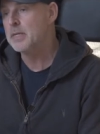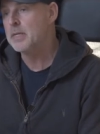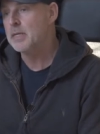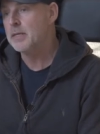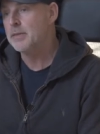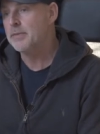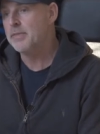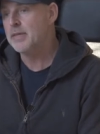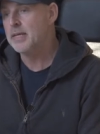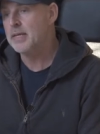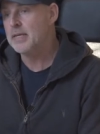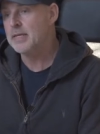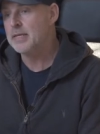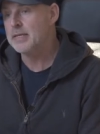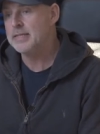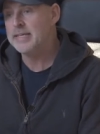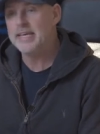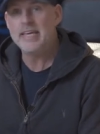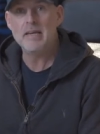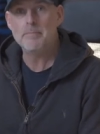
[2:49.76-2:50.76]
the
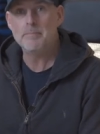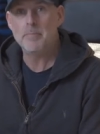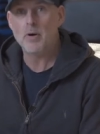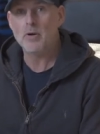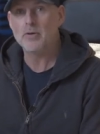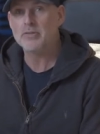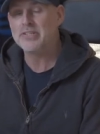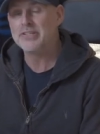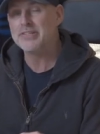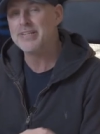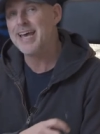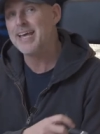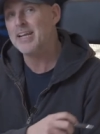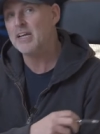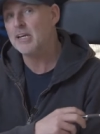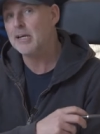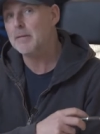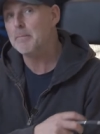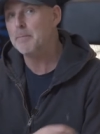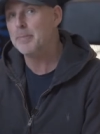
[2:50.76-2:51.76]
gearbox has had a
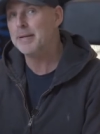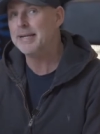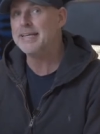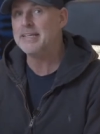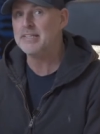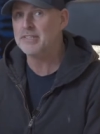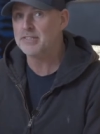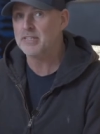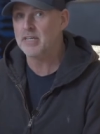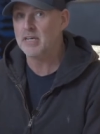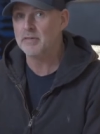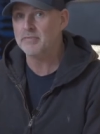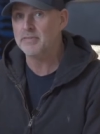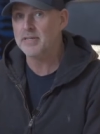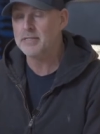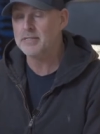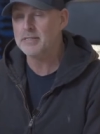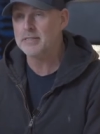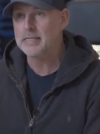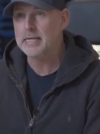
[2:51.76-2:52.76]
complete
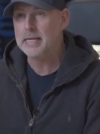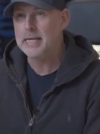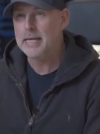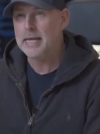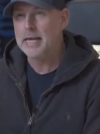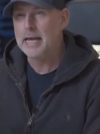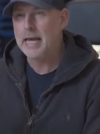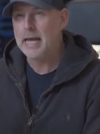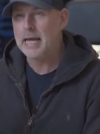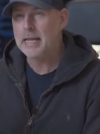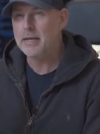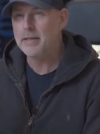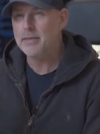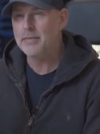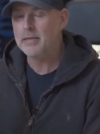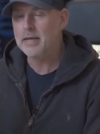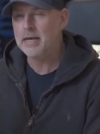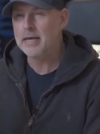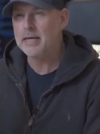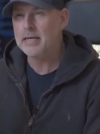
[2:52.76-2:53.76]
service and
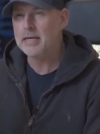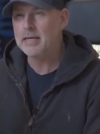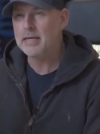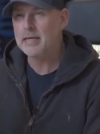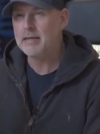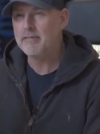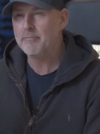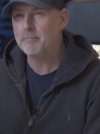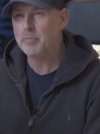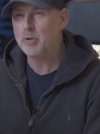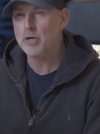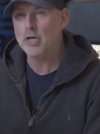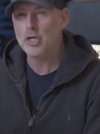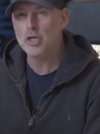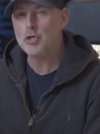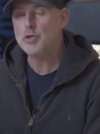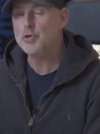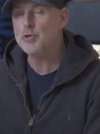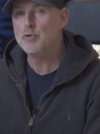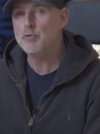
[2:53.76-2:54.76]
they've put a
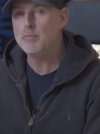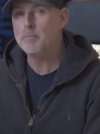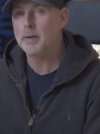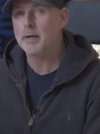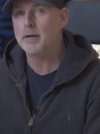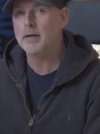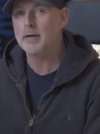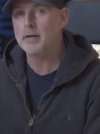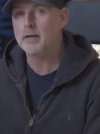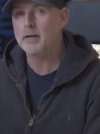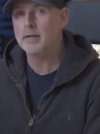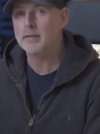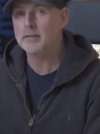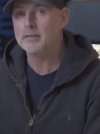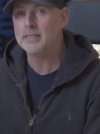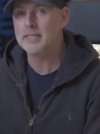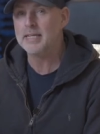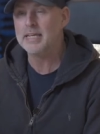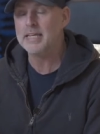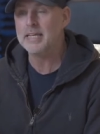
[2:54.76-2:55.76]
new part
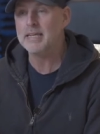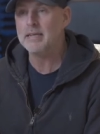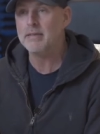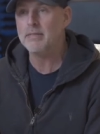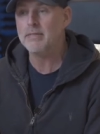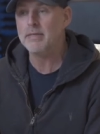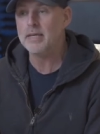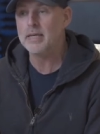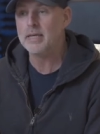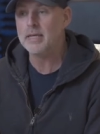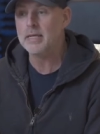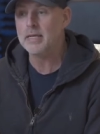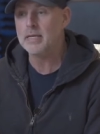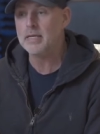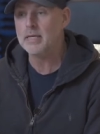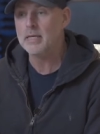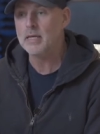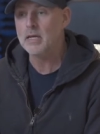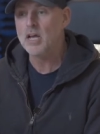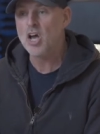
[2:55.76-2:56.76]
in
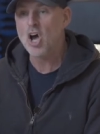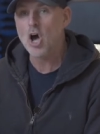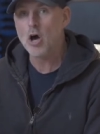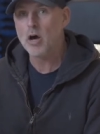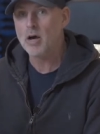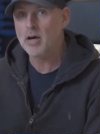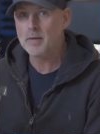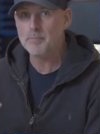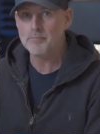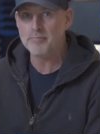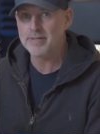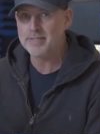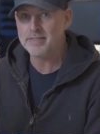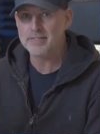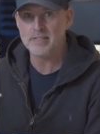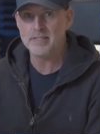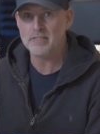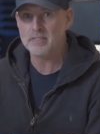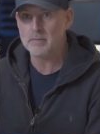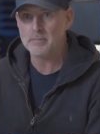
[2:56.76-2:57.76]
the hybrid
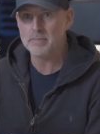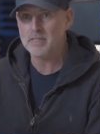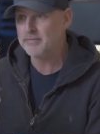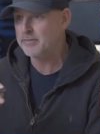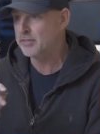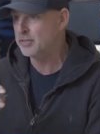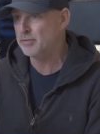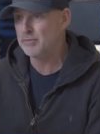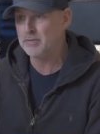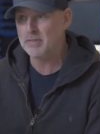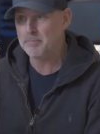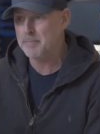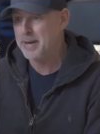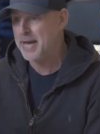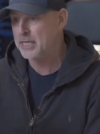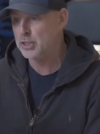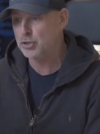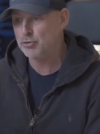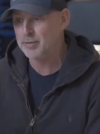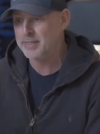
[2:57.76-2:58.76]
system, something to do with the
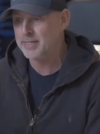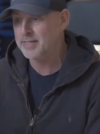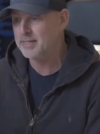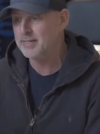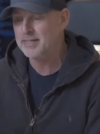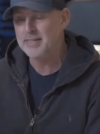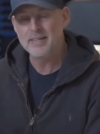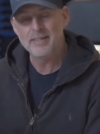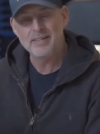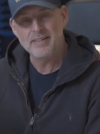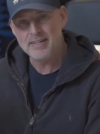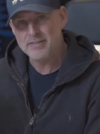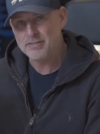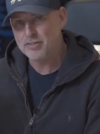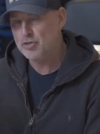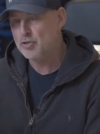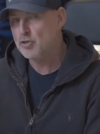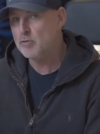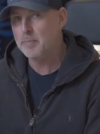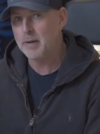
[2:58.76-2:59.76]
battery. There's a
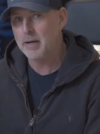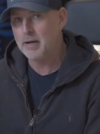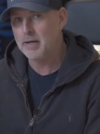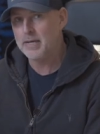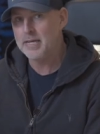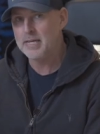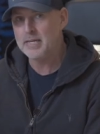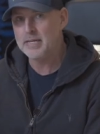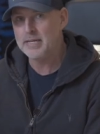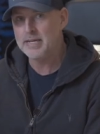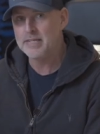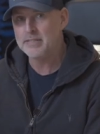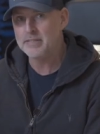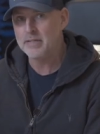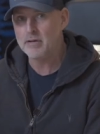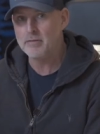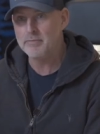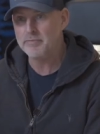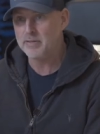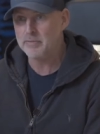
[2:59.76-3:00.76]
new part in there, so
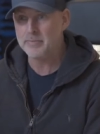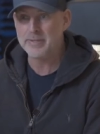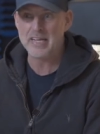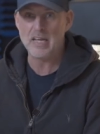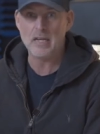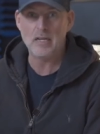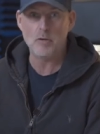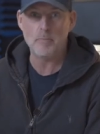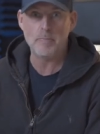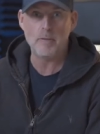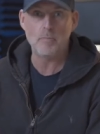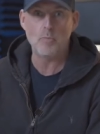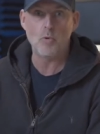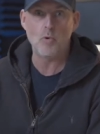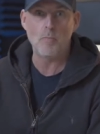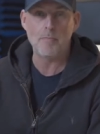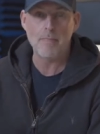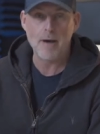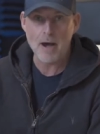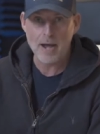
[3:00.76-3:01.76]
hopefully we get a little bit more
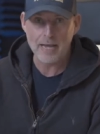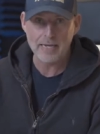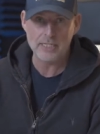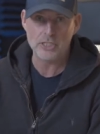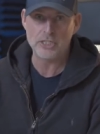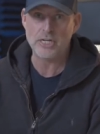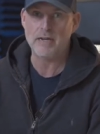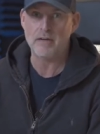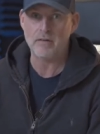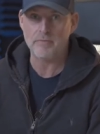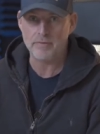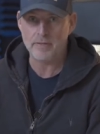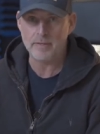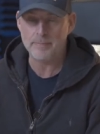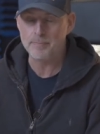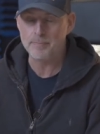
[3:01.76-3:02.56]
mileage out of it.